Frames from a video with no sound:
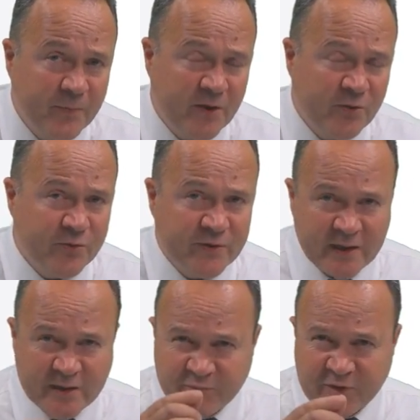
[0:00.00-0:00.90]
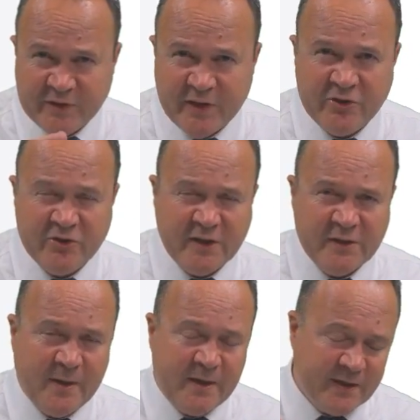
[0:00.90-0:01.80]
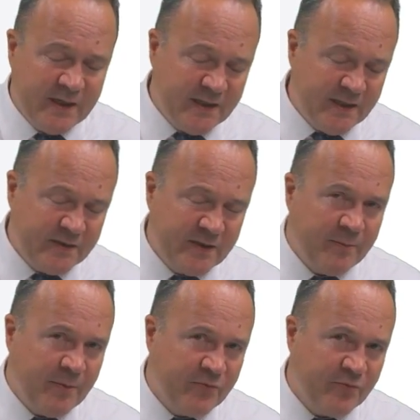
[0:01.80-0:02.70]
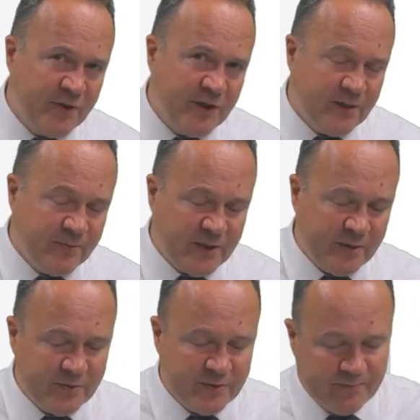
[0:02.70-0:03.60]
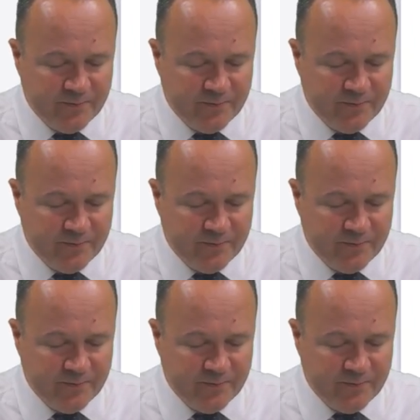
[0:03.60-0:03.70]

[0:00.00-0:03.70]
And of course that depreciation expense is coming through the income statement.